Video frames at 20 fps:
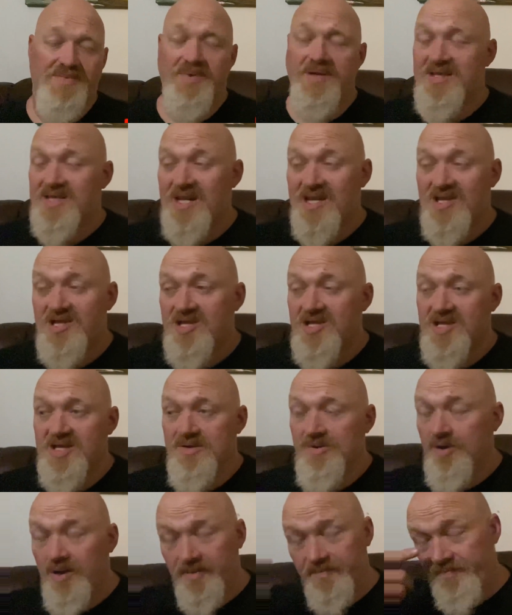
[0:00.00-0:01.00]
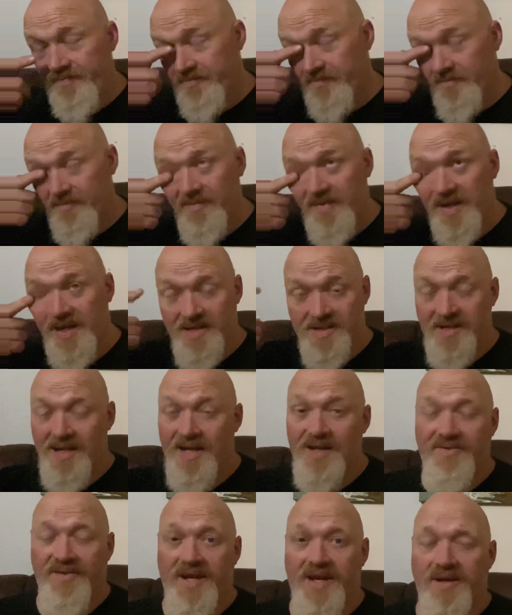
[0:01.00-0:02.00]
because that's just not his
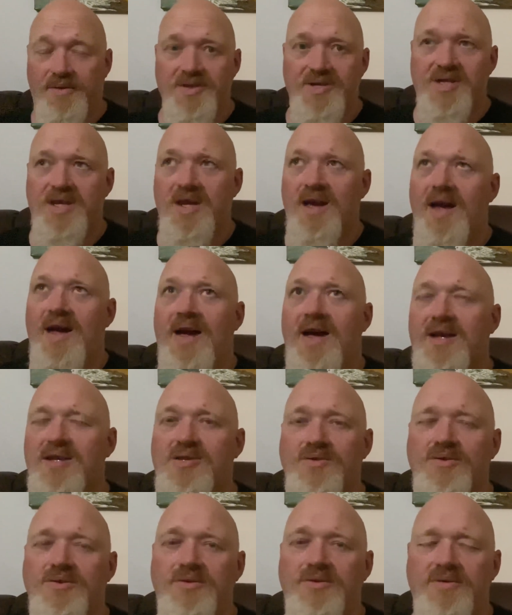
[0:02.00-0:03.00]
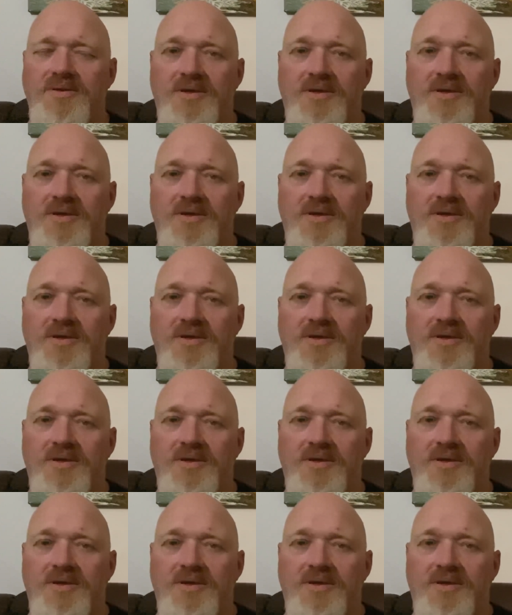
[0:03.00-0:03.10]
love language at all.